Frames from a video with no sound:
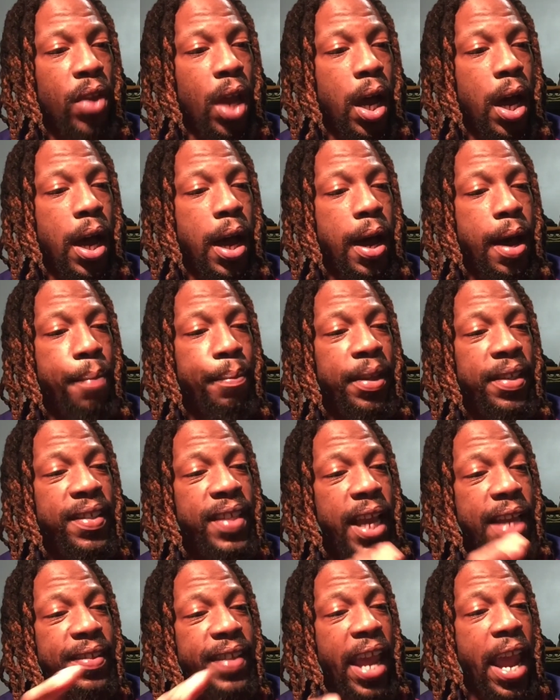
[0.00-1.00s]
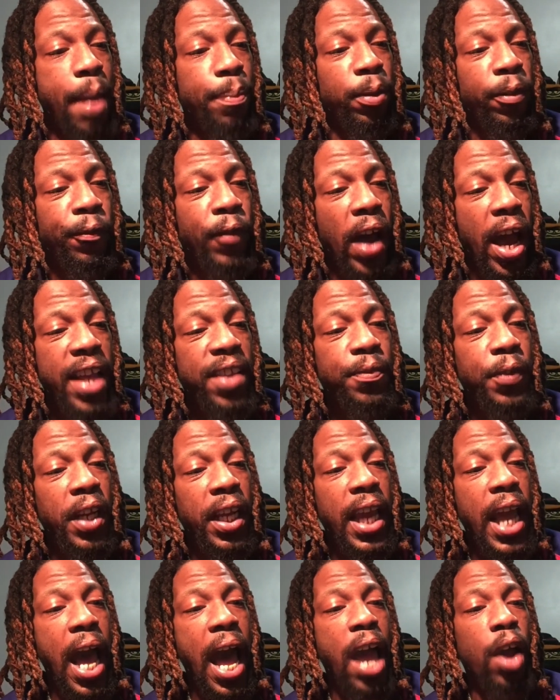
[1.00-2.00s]
um, it says amplifies for
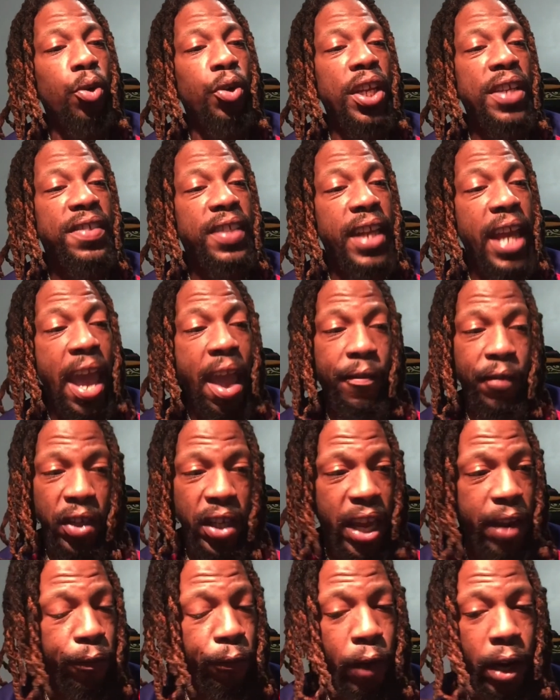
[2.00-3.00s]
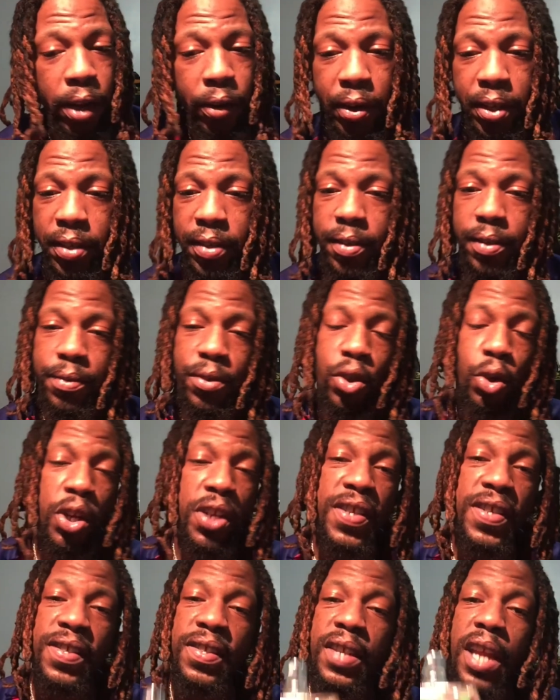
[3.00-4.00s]
the guy who needs an everyday fragrance. So
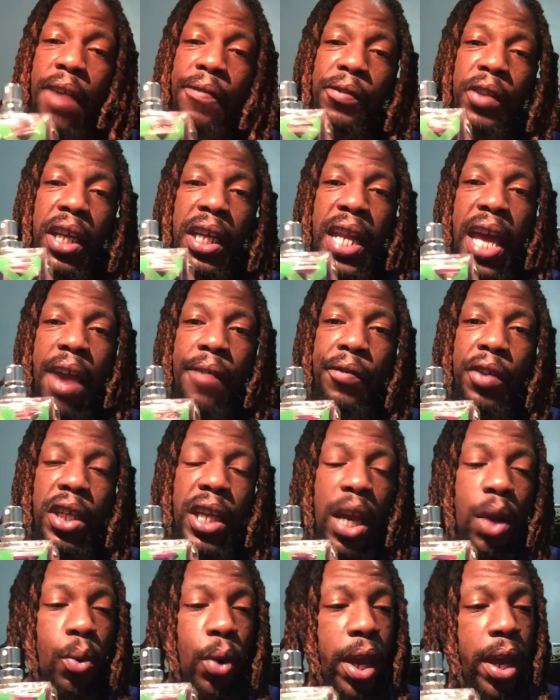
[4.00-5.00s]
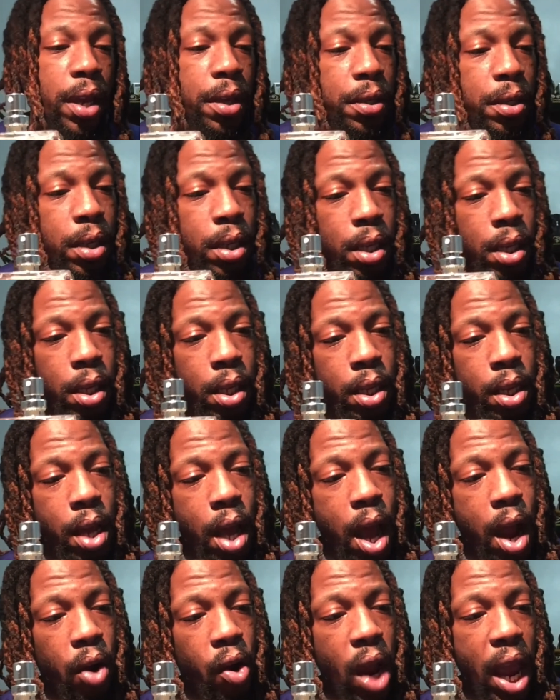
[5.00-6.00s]
this is definitely an everyday wear.
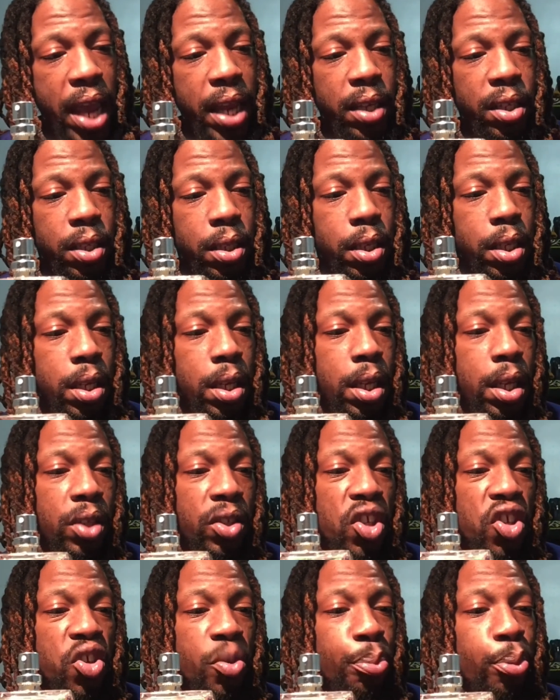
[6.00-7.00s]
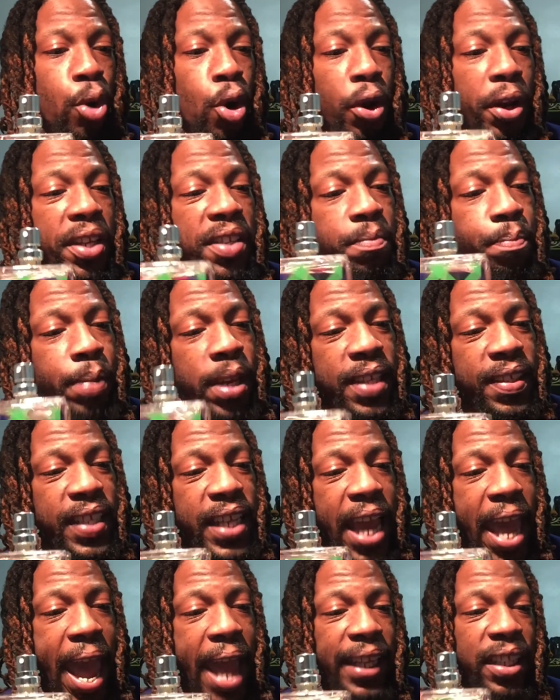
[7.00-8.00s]
All right. To support his
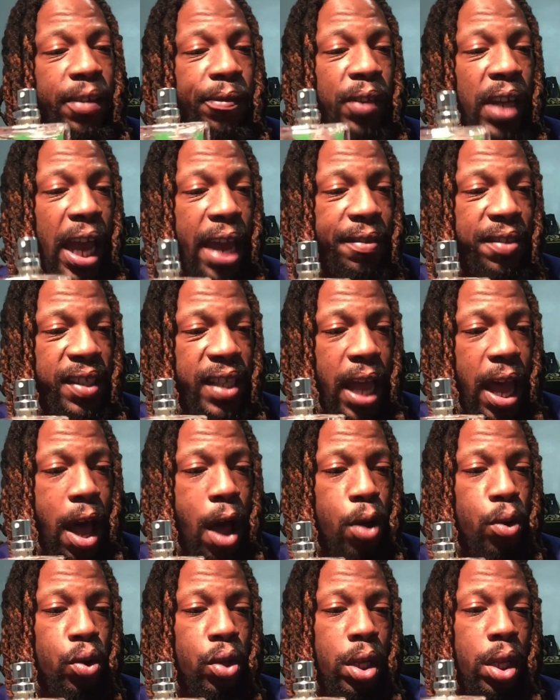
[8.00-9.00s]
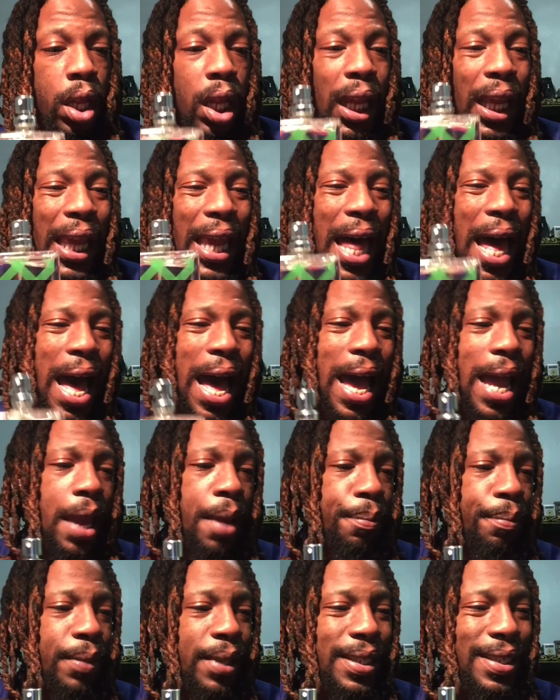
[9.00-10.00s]
busy, active lifestyle.
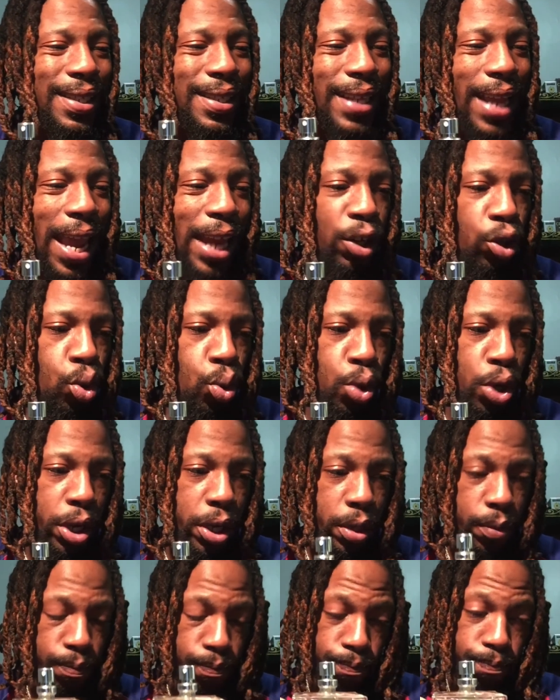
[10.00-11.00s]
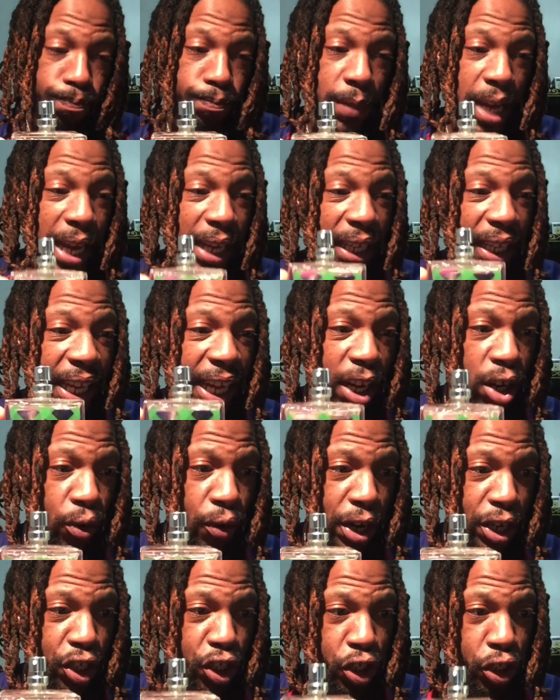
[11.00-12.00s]
Lime, sandalwood, and
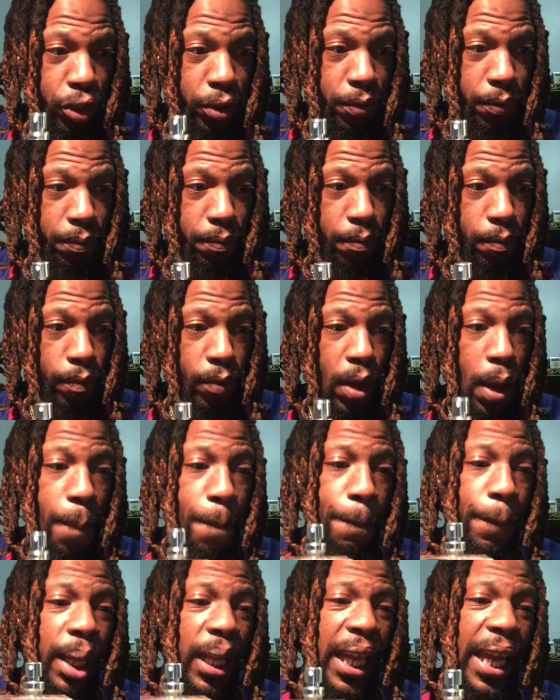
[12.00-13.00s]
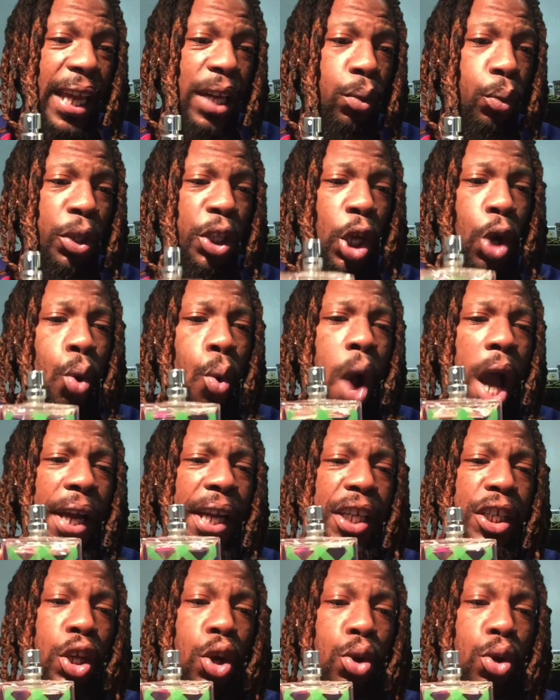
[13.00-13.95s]
licorice blend with aquatic